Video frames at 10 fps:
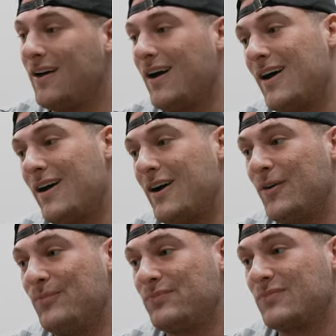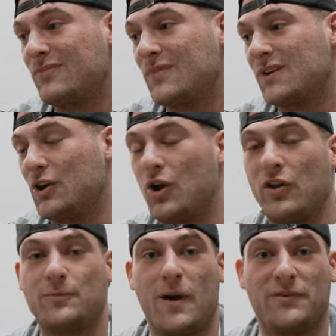Um, you
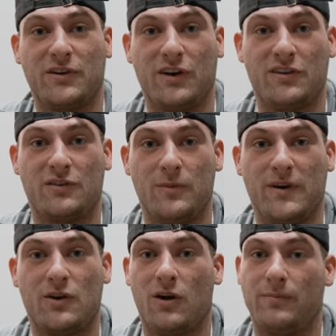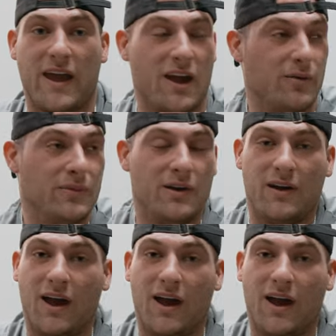know, this prep series is going to be called BAM,